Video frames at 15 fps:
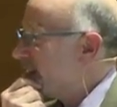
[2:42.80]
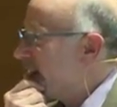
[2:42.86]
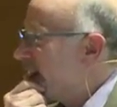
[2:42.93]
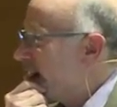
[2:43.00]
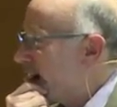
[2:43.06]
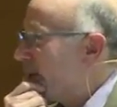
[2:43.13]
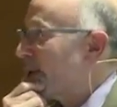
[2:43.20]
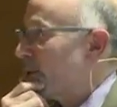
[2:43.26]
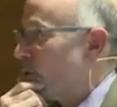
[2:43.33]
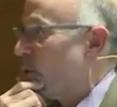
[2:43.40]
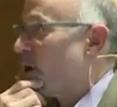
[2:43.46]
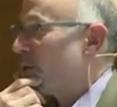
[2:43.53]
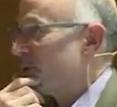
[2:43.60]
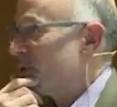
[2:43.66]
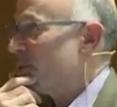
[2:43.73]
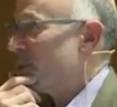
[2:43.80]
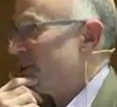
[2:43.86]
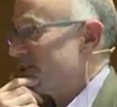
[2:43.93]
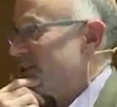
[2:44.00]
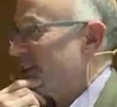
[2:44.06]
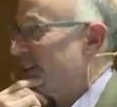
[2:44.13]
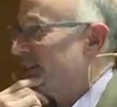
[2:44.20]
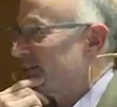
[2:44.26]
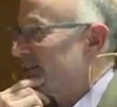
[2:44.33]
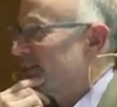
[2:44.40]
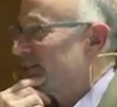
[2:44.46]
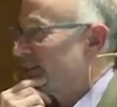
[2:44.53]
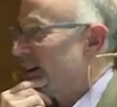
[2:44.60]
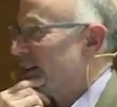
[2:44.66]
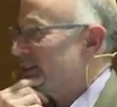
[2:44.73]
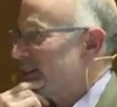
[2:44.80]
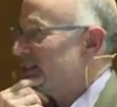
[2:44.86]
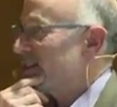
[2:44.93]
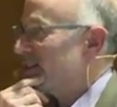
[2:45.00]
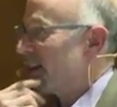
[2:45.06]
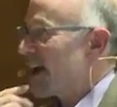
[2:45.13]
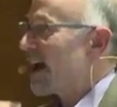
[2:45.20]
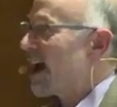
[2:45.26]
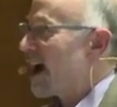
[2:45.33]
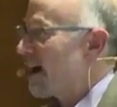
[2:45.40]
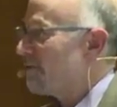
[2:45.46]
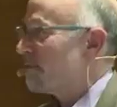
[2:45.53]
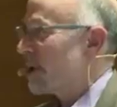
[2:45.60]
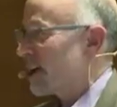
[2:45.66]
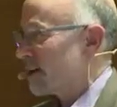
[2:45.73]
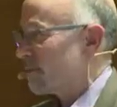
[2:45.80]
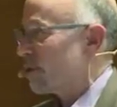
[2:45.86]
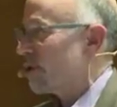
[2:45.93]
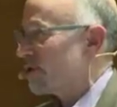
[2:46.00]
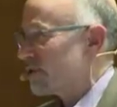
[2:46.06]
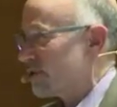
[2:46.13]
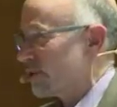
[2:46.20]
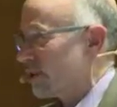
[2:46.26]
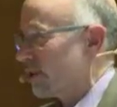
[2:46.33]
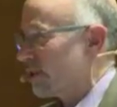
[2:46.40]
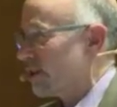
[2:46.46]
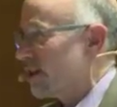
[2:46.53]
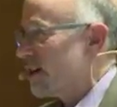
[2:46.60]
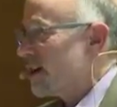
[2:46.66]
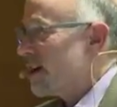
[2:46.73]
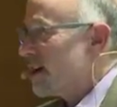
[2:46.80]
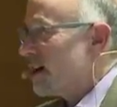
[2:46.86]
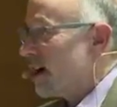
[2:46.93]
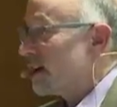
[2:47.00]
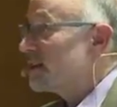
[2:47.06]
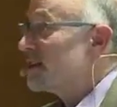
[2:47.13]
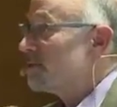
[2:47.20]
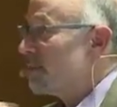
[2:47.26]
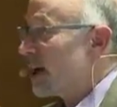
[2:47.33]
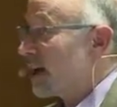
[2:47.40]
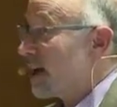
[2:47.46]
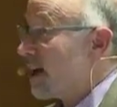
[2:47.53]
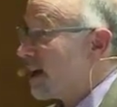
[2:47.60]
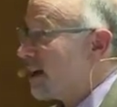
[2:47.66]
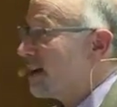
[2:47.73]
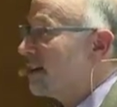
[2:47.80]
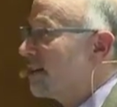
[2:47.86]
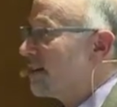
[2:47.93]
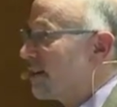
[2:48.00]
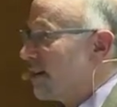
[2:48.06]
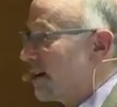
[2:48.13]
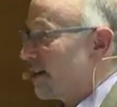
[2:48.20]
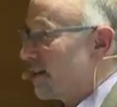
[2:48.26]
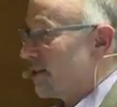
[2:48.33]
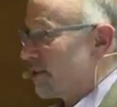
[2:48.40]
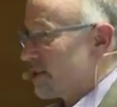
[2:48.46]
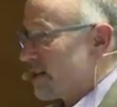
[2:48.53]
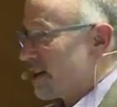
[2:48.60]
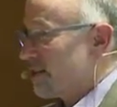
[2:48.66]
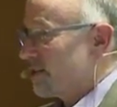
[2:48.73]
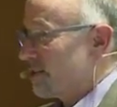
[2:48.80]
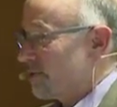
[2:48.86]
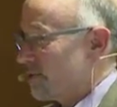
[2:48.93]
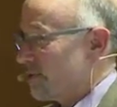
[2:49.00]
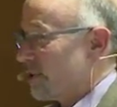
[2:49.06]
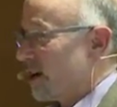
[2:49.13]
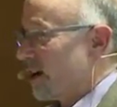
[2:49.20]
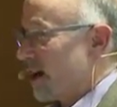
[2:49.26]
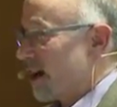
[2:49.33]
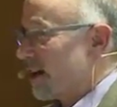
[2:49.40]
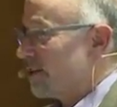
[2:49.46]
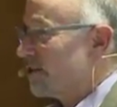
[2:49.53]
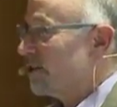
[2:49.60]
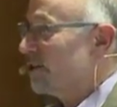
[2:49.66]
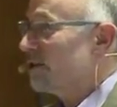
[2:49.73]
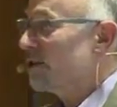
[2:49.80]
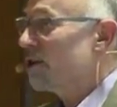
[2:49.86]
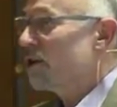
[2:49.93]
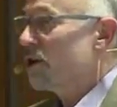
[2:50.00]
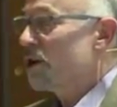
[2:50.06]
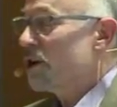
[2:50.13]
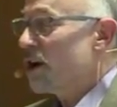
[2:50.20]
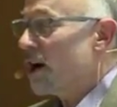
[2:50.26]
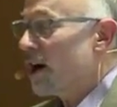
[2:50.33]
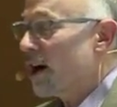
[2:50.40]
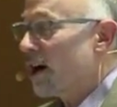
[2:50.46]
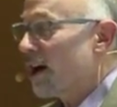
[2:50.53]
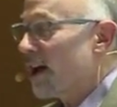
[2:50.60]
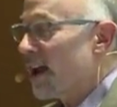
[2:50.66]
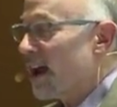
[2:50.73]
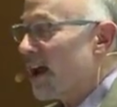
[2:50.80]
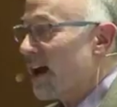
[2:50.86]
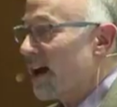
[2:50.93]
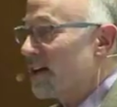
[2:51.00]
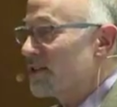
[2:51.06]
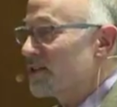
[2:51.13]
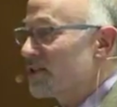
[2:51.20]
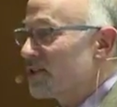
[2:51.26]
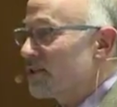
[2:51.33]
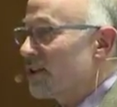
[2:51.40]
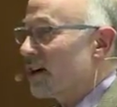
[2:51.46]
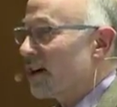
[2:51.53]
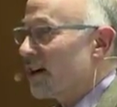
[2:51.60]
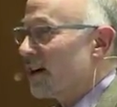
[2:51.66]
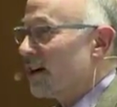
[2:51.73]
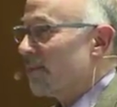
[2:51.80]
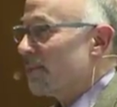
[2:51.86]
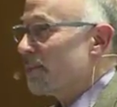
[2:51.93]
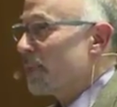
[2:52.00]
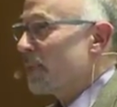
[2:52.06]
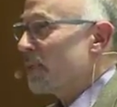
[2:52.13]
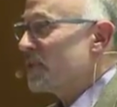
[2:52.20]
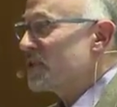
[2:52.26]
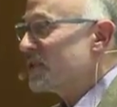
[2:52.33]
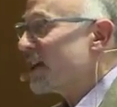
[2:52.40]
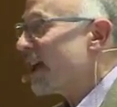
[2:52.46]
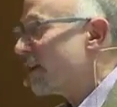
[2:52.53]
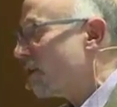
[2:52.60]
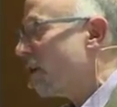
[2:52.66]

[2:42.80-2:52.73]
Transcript: they are at war with the president. I think that they have made it personal. Uh, Dean Baquet, uh, their executive uh, editor, uh, has uh, said